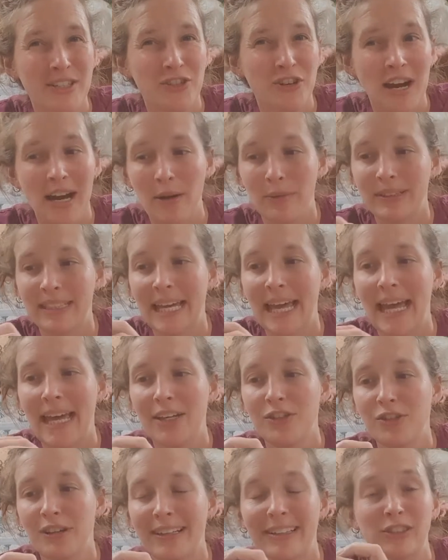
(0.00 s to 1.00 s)
dry with the
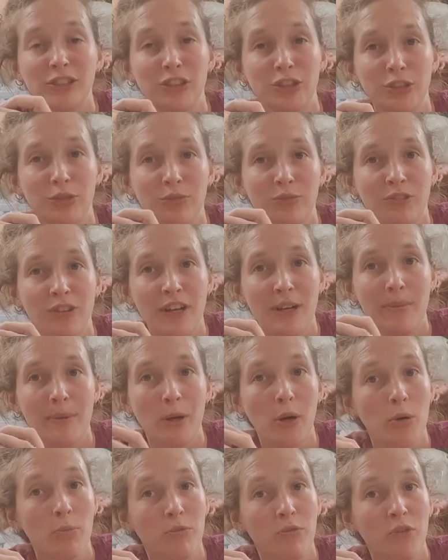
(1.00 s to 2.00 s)
hairdryer, and it'll soon firm it
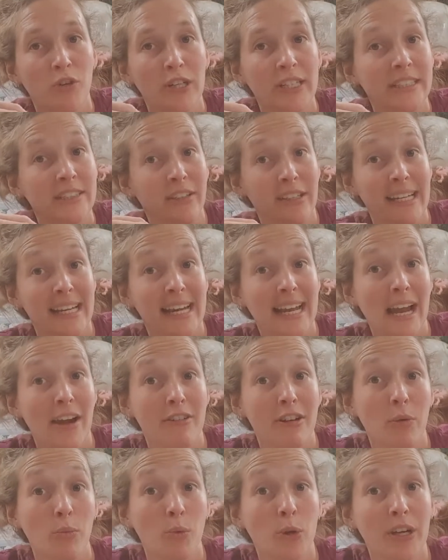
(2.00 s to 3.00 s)
up for you so you can carry
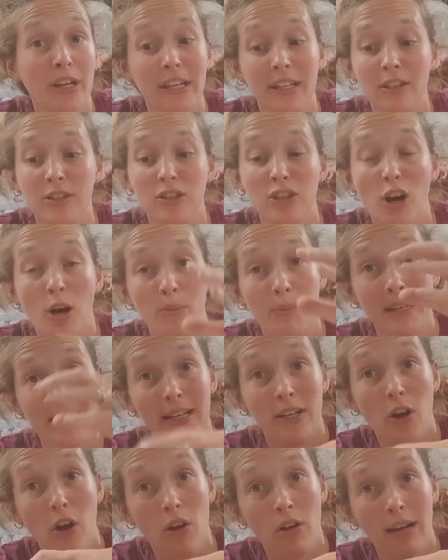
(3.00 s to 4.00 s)
on working on top and it
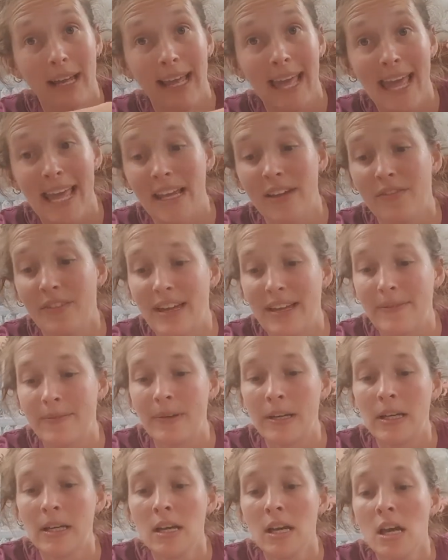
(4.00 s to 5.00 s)
not cave in.
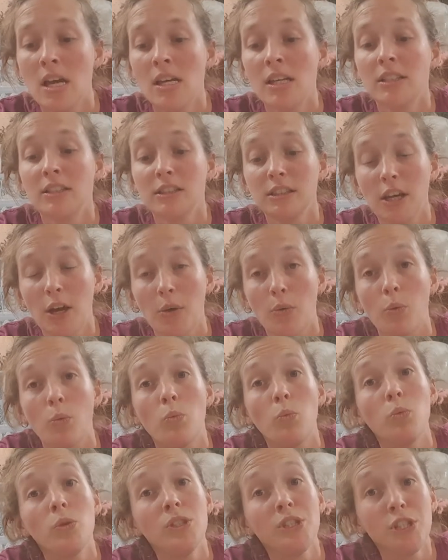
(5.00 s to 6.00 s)
So
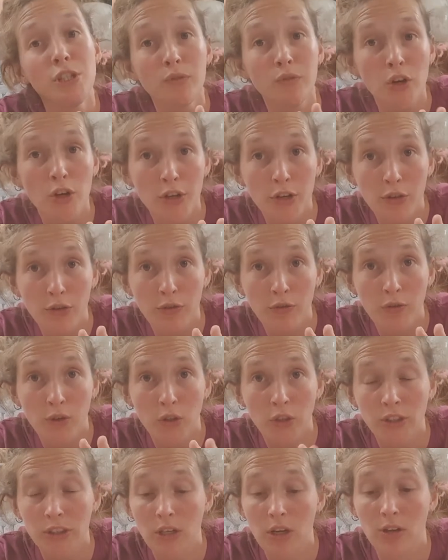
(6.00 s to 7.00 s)
once you've got your
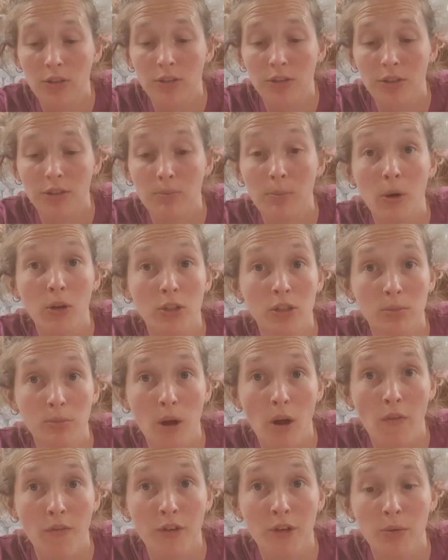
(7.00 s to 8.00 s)
foot onto the bottom
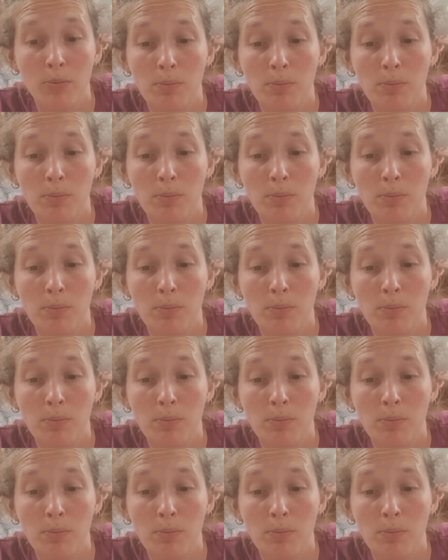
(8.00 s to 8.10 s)
of your